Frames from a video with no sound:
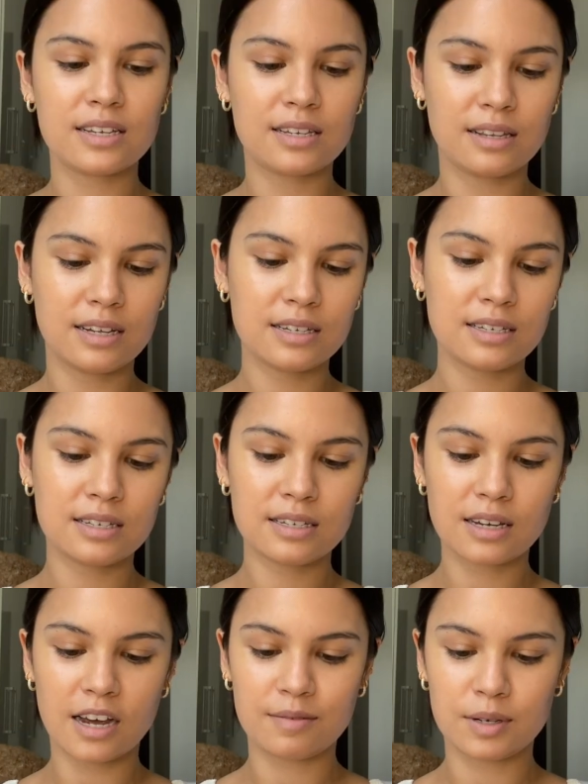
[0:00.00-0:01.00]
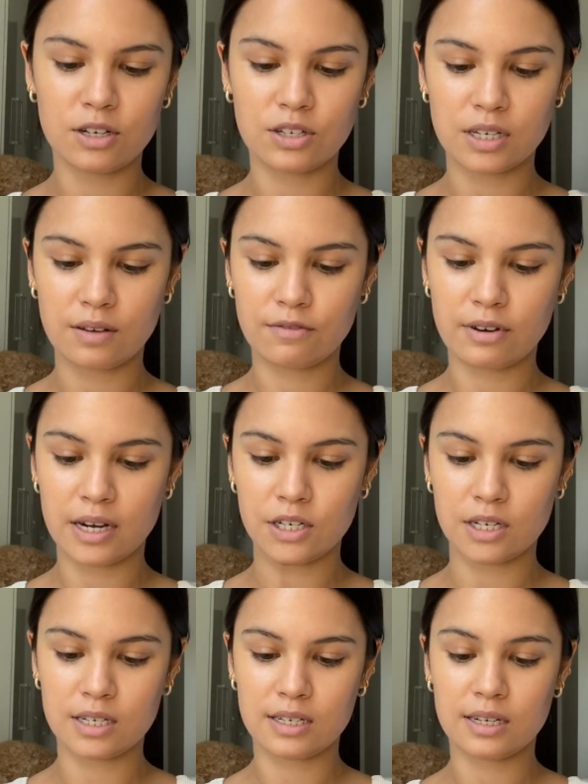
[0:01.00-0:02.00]
This I've been using for
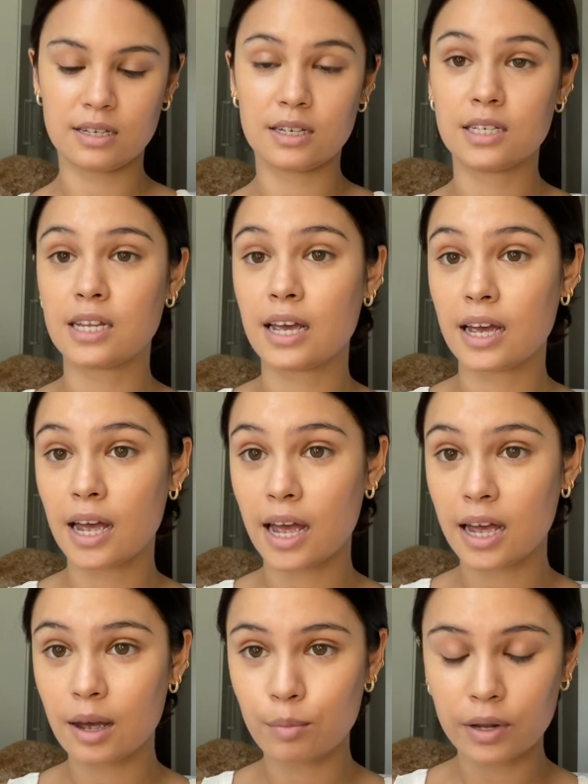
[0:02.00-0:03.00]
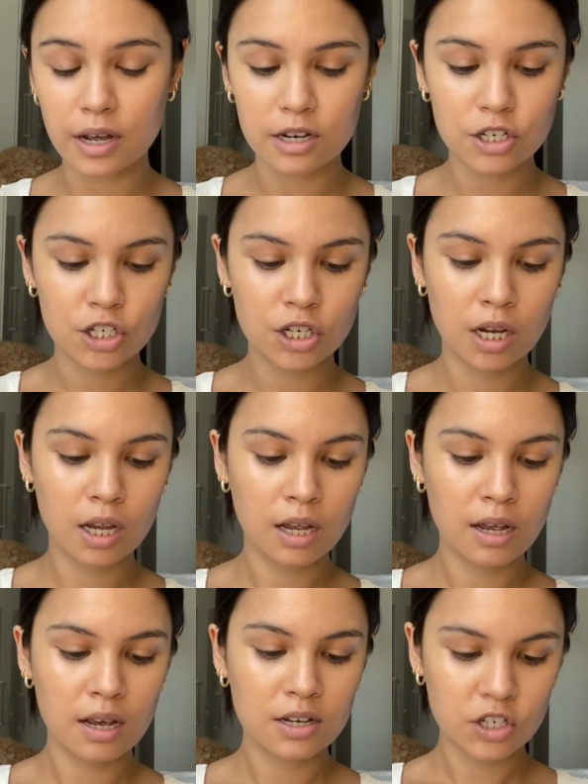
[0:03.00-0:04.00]
ages. This is their Air Blush
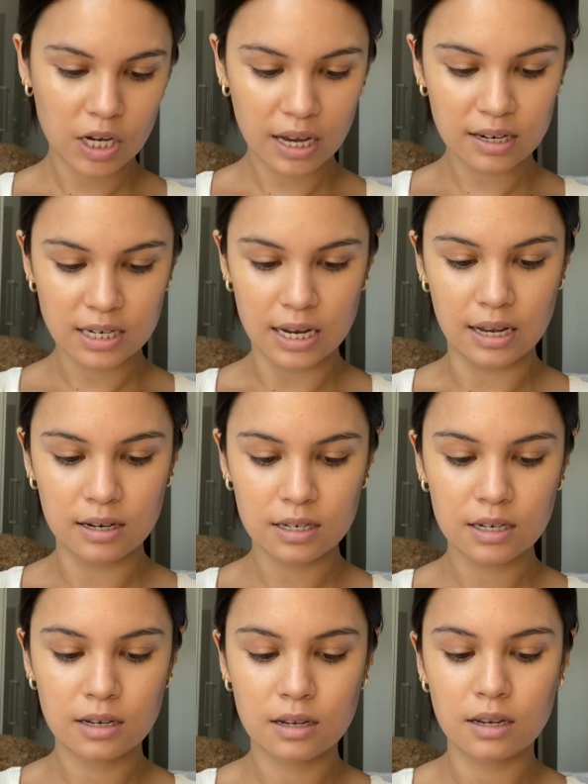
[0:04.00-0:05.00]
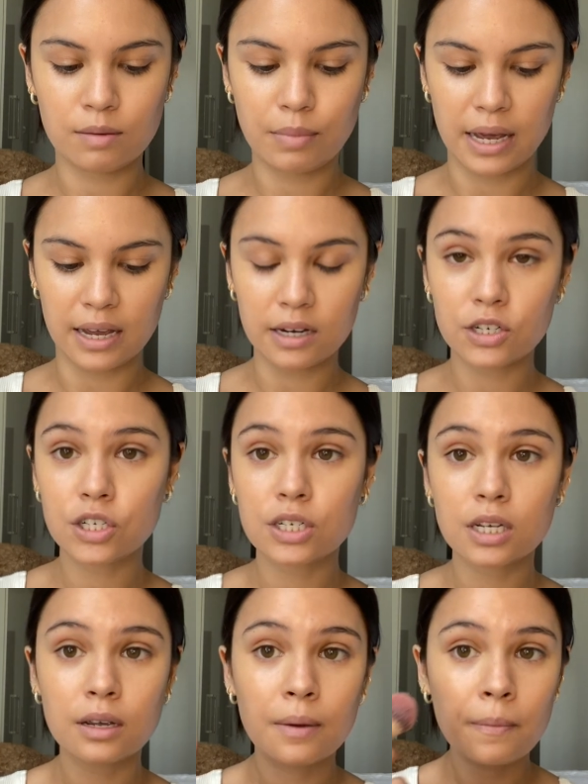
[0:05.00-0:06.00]
Cheek Tint in
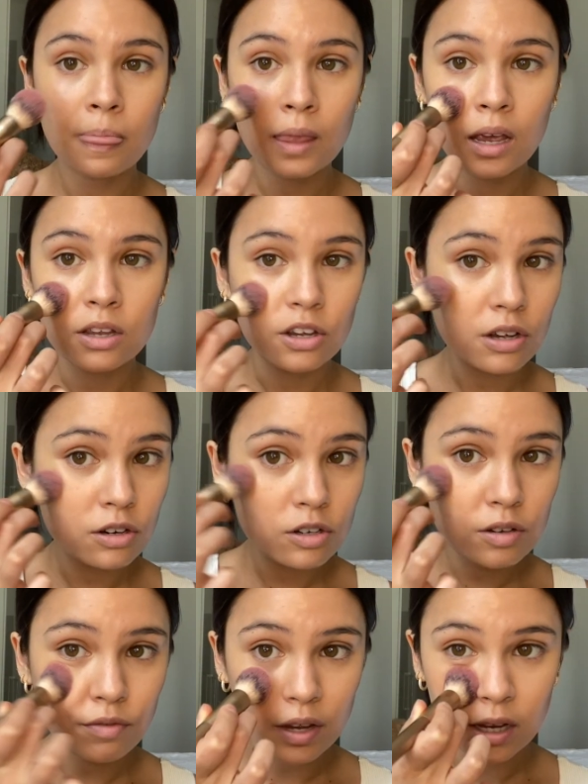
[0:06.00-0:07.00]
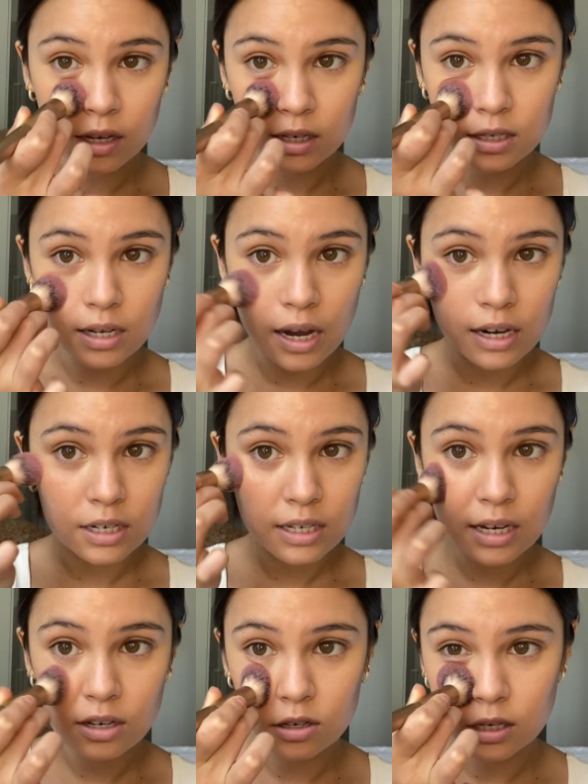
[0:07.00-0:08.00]
Peached. You can use your fingers. I just
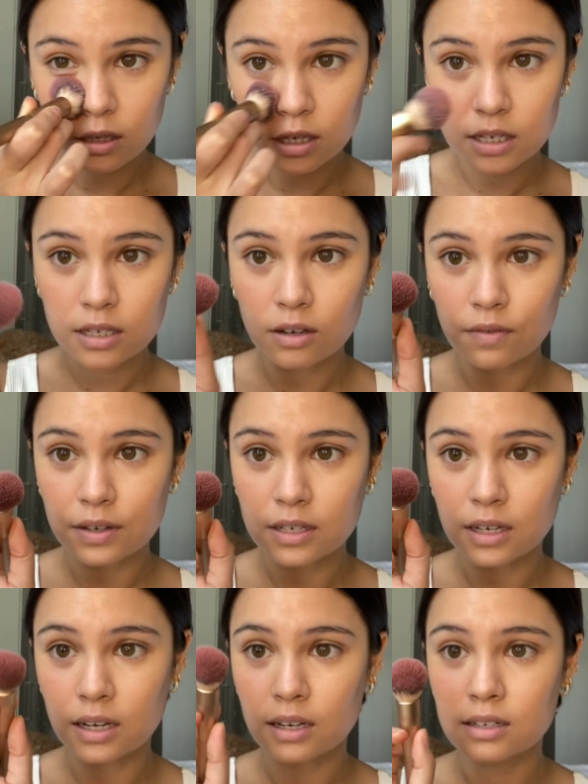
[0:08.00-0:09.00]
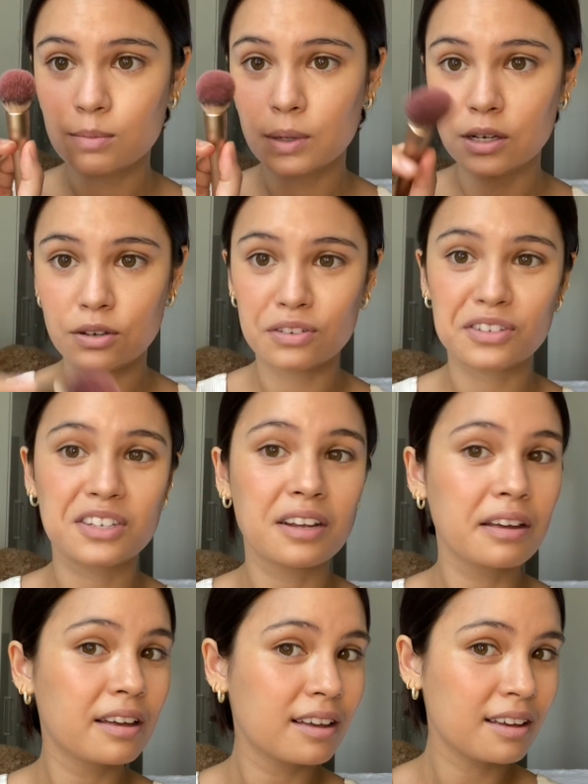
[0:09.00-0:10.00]
like using this. Obviously, it's been used
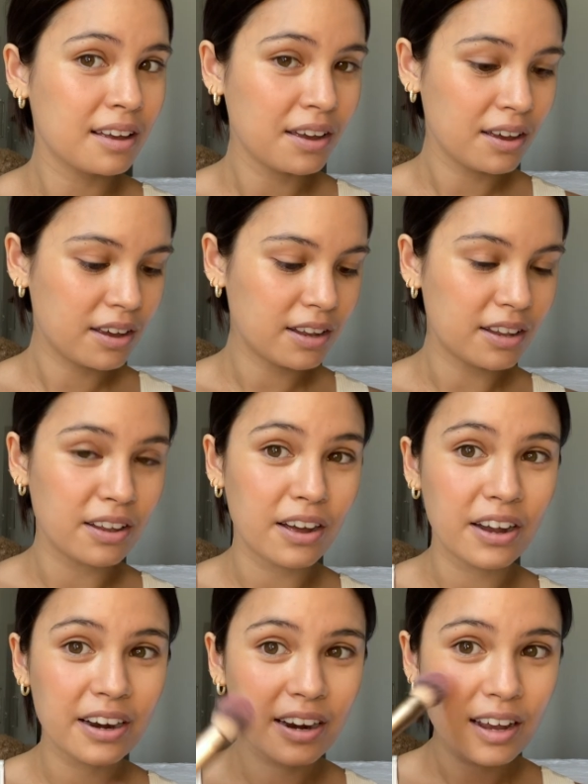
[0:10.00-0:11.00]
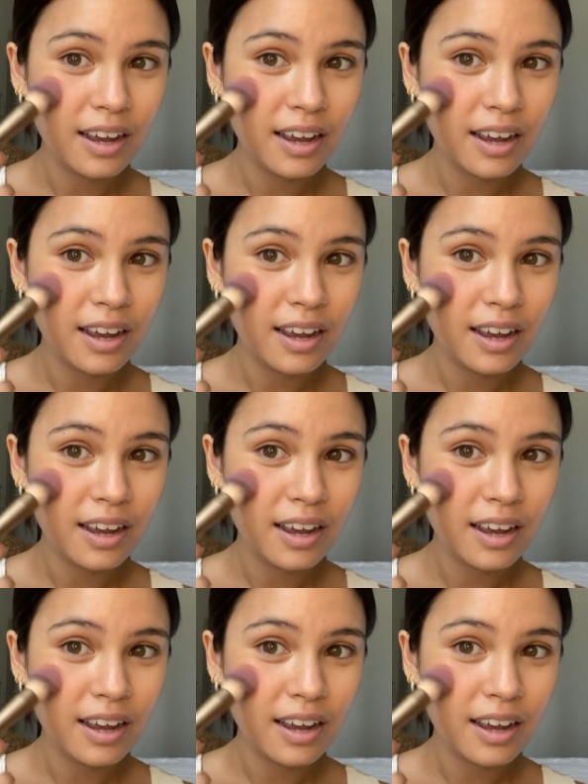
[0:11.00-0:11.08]
a lot.